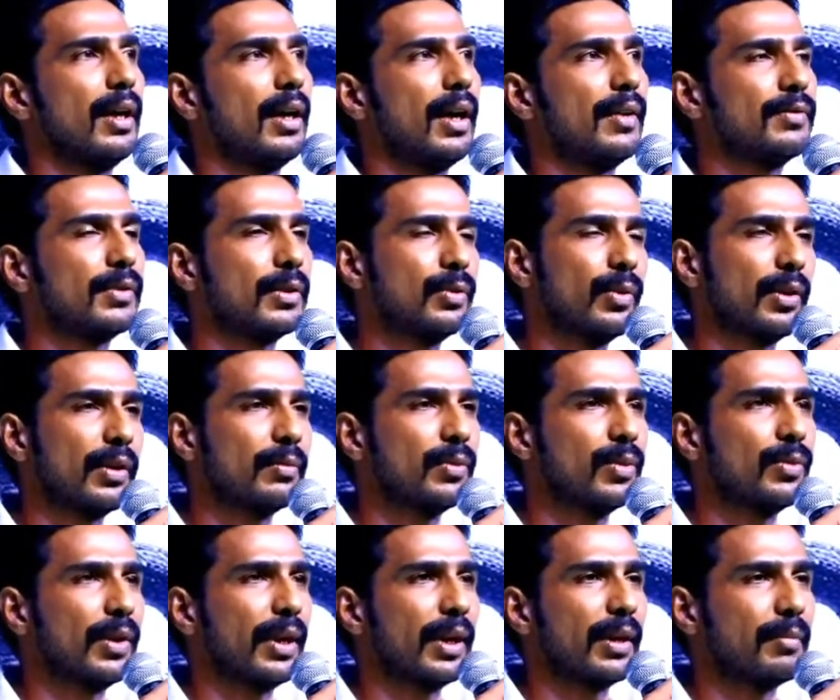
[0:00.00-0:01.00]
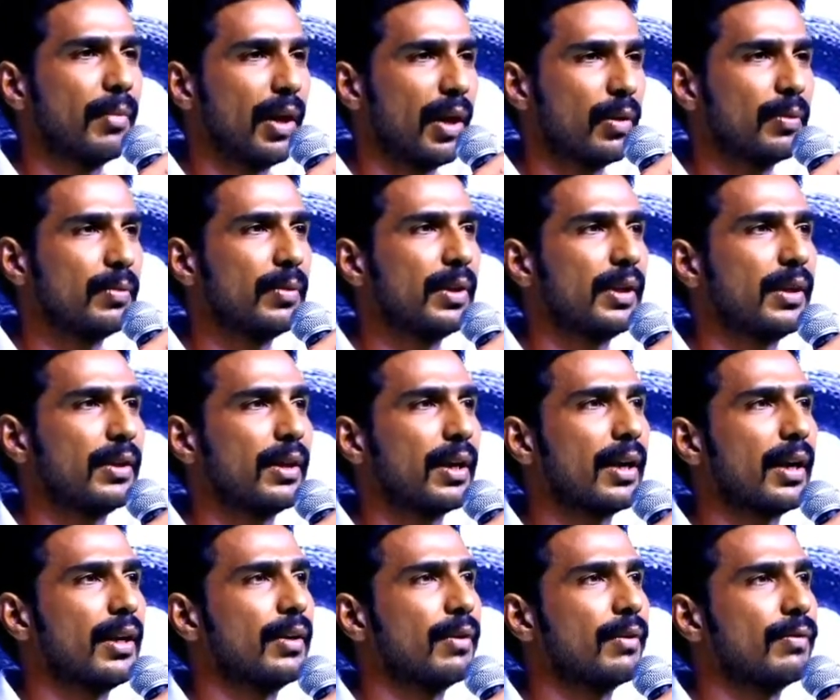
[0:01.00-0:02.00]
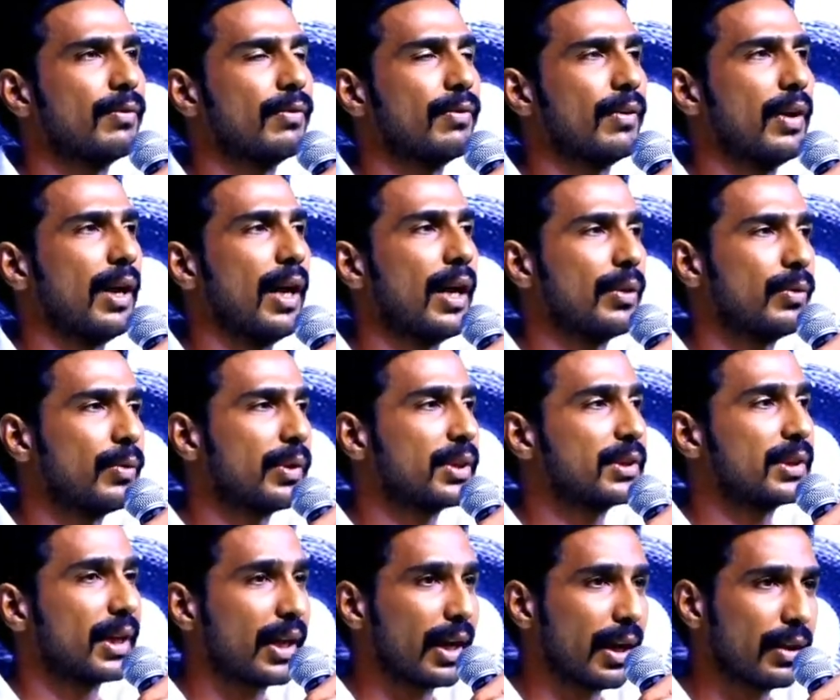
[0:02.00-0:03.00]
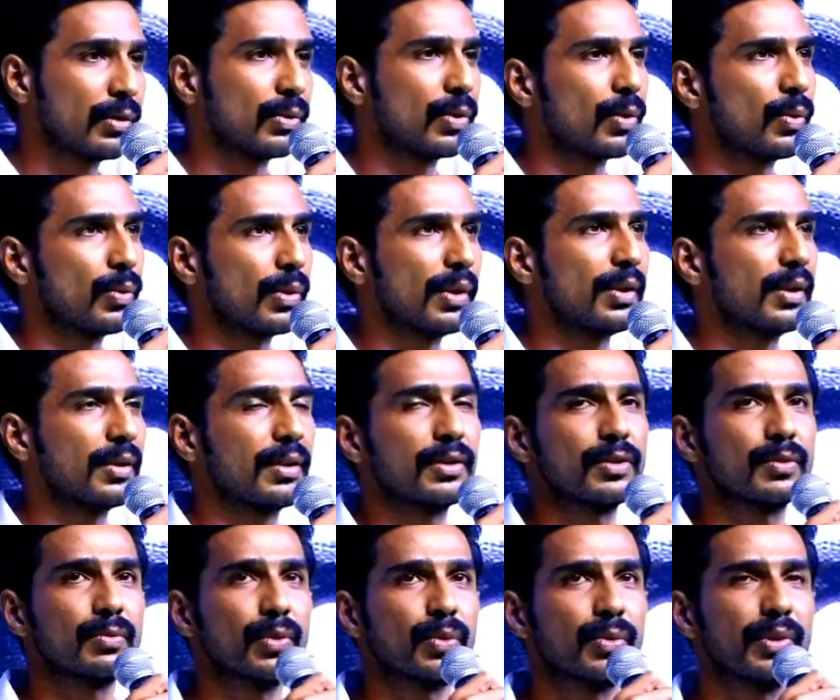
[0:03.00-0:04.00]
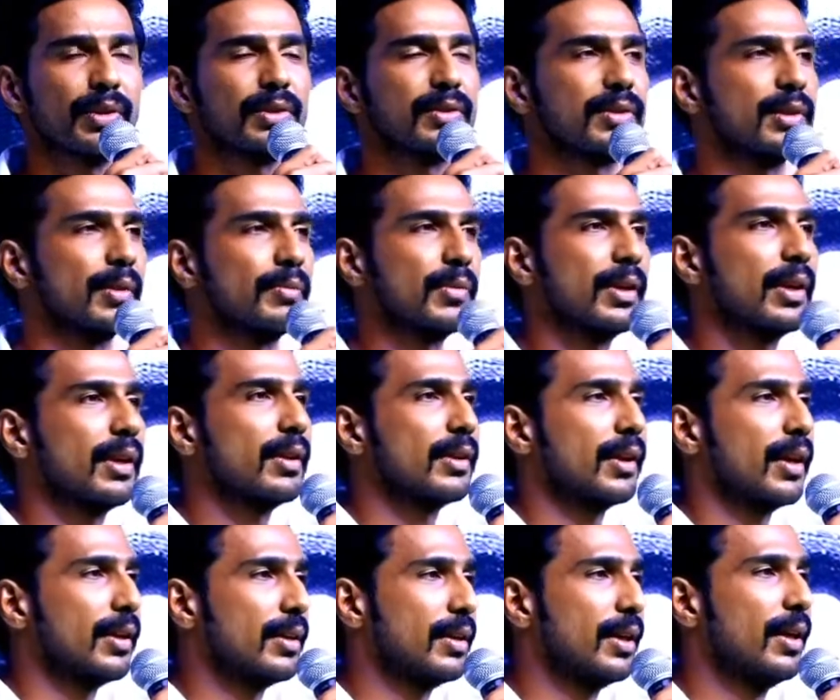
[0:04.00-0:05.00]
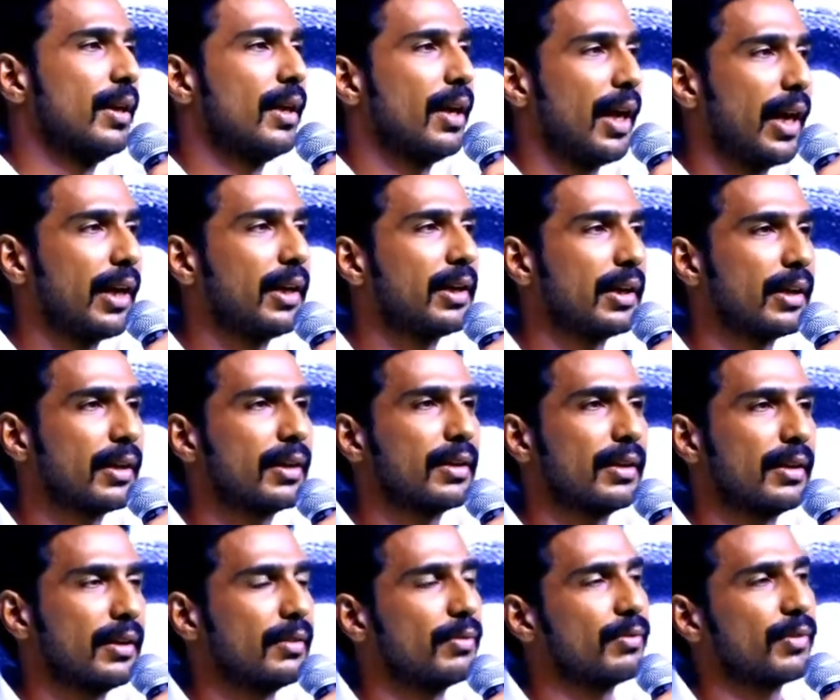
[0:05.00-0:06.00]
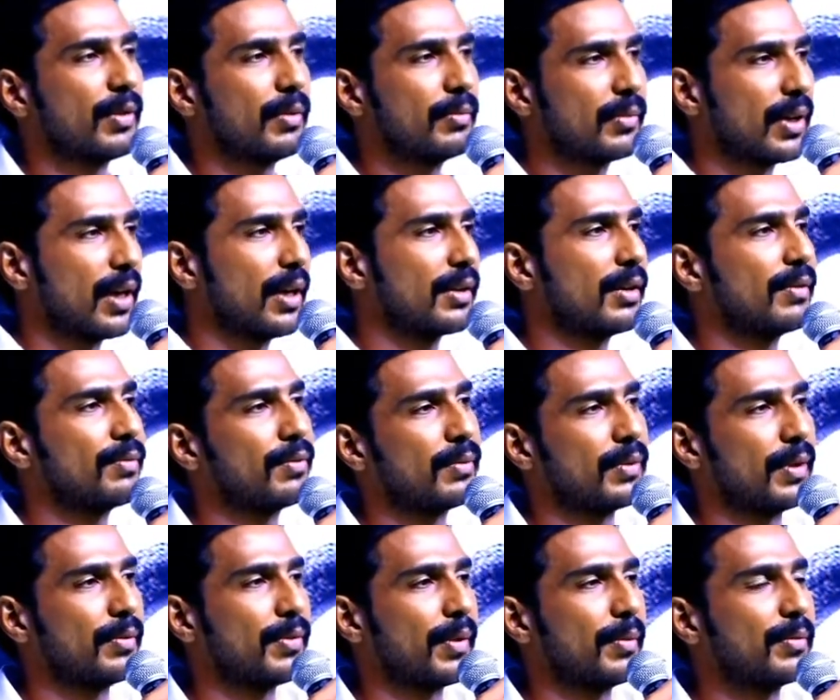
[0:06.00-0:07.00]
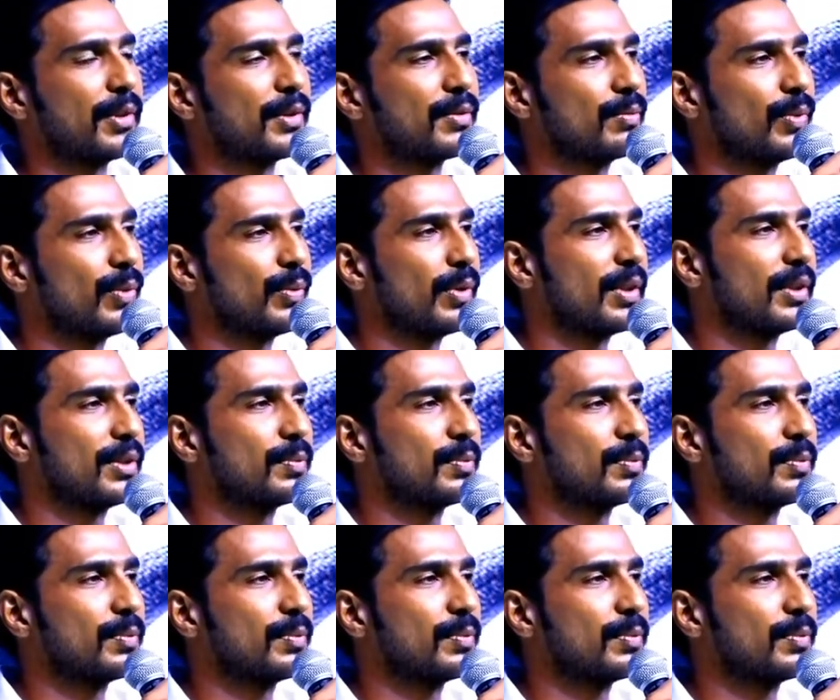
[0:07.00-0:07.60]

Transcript: after doing a movie like Bahubali, the kind of hard work is again thrown in in this movie is something that I take from Rana, uh, from this movie.